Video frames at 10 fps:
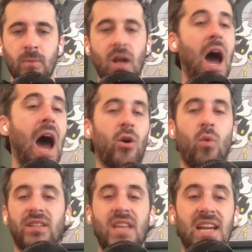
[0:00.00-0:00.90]
I don't
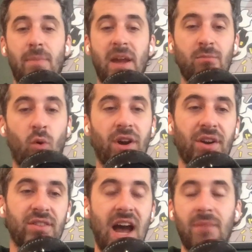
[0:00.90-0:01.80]
want to take up any more of your
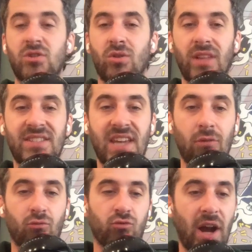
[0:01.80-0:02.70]
time, so let's get
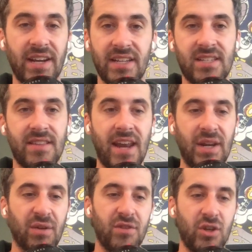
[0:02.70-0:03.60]
right into that
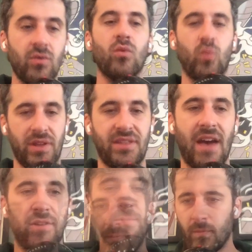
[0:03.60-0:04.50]
interview with Kevin.